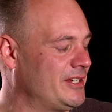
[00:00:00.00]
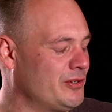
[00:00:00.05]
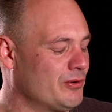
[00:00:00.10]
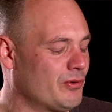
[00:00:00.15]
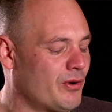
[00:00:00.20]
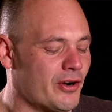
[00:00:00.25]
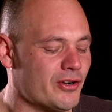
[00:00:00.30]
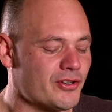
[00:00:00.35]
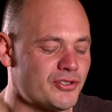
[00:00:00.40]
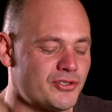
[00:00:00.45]

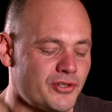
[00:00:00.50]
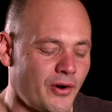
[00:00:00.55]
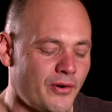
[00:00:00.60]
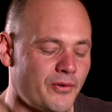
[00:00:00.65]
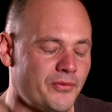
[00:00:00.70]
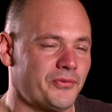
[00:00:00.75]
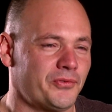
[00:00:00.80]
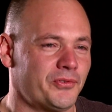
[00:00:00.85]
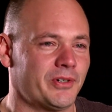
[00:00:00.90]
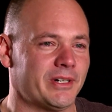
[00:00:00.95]
You are so
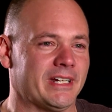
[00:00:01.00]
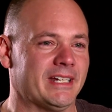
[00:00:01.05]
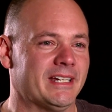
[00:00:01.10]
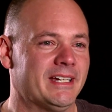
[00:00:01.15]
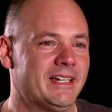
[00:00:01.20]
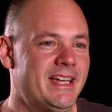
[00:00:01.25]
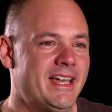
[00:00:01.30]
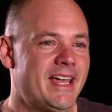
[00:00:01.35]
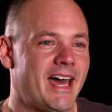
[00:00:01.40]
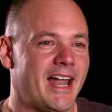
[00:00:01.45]
free.
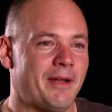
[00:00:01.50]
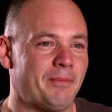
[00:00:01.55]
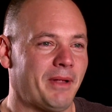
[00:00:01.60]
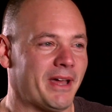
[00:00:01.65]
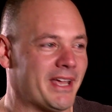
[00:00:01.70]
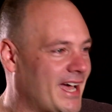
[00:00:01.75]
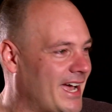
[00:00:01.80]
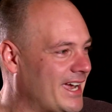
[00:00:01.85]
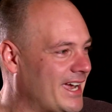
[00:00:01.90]
And I'm like,